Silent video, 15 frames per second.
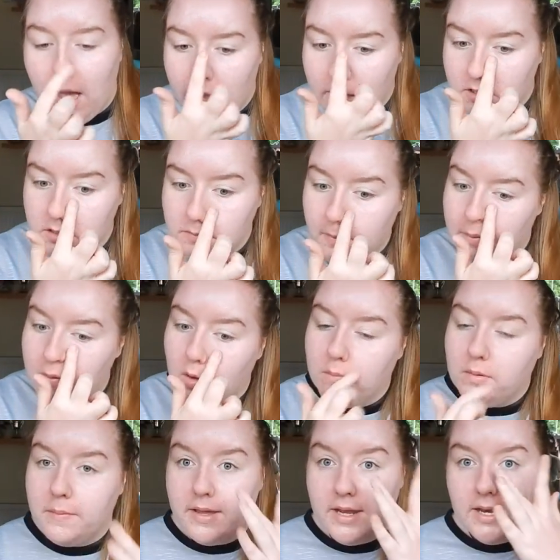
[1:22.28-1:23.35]
and just my
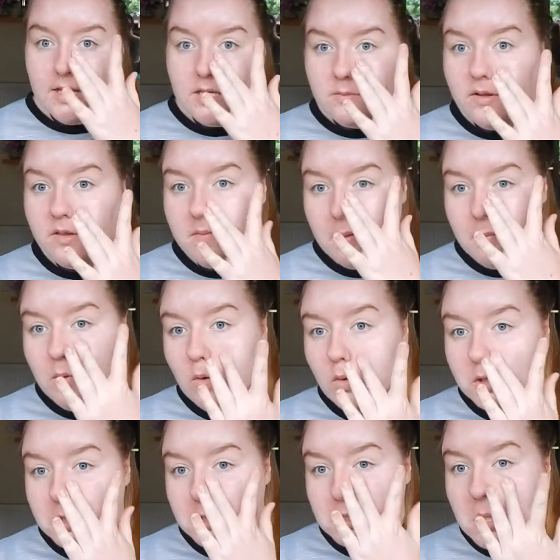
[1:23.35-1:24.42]
problem areas with my
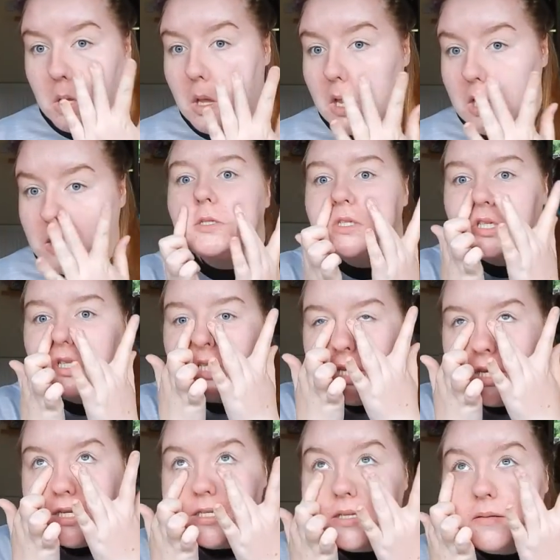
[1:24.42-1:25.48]
pores, and so I just
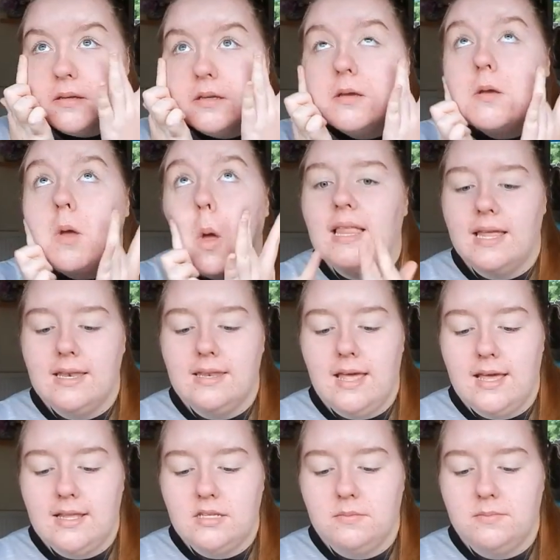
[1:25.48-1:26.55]
like to blend
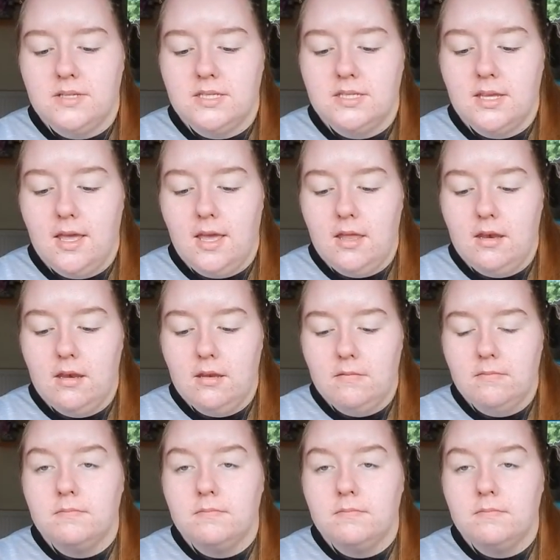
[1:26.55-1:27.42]
that into my skin.